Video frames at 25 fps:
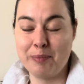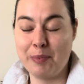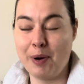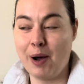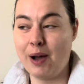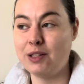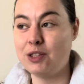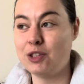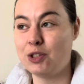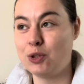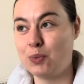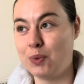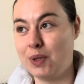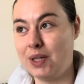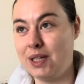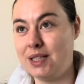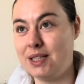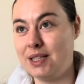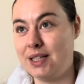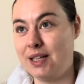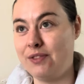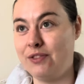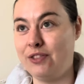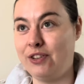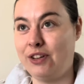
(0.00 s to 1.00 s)
But I just wanted to
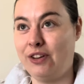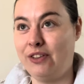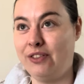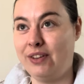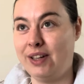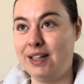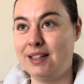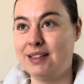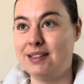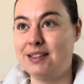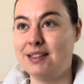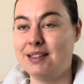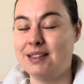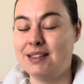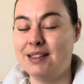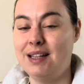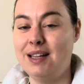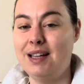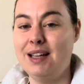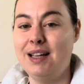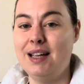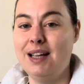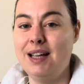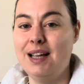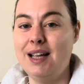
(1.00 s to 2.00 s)
give you this
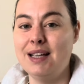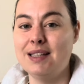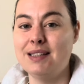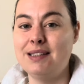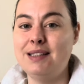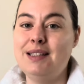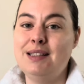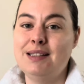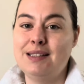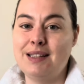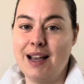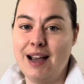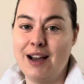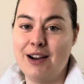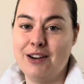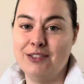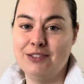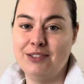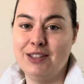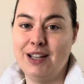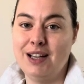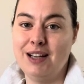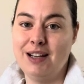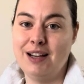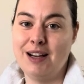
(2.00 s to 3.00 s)
sit
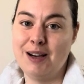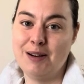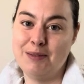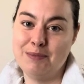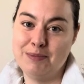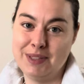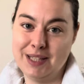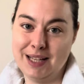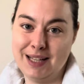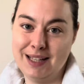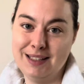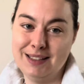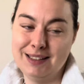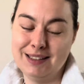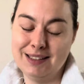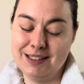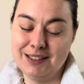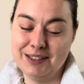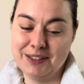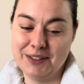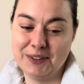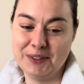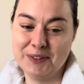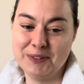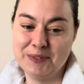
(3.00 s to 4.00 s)
down update. So